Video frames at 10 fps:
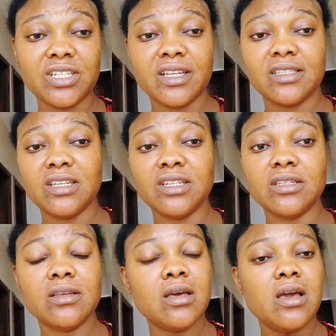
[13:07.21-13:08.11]
Yes, the
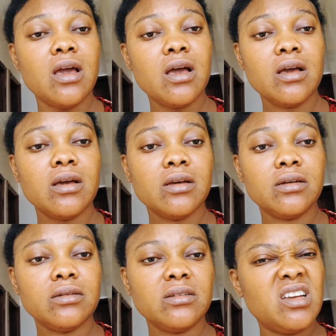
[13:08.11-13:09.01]

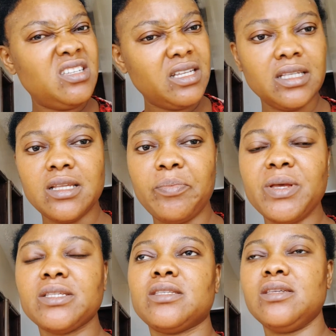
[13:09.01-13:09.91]
uh, yes, it's a
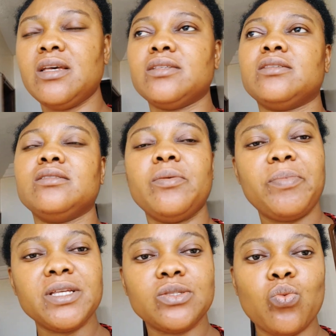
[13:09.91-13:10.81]
paste. Yes, the
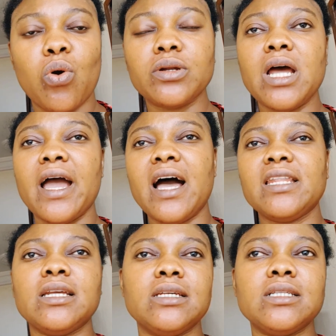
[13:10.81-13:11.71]
paste one. I
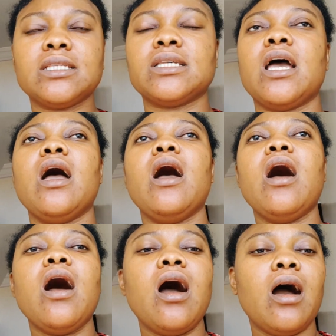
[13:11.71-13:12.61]
added it.
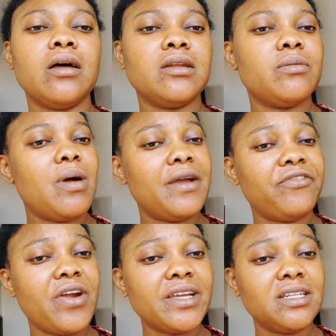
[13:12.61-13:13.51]
And um, I
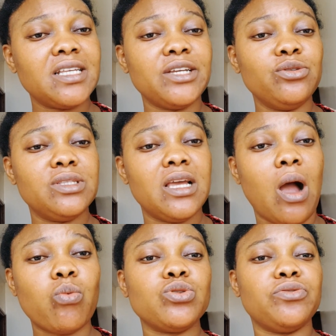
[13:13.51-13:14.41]
fried it. I used the
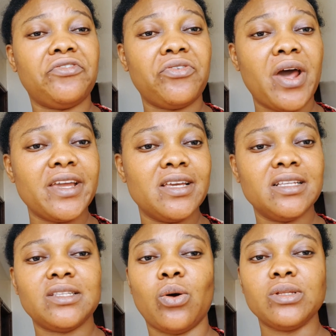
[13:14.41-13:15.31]
akpu to fry
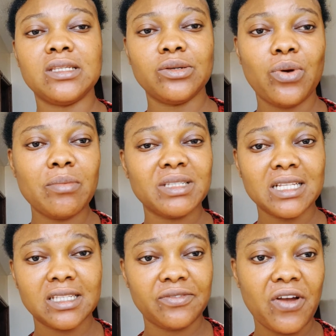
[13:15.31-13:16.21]
it until I'm
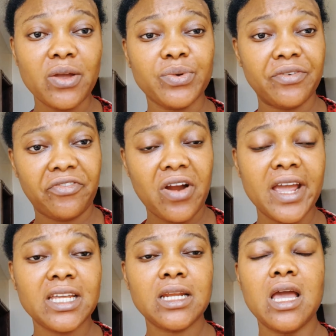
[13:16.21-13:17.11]
satisfied with the
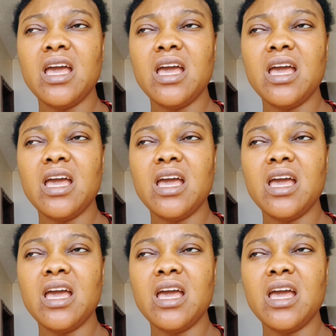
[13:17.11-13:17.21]
frying.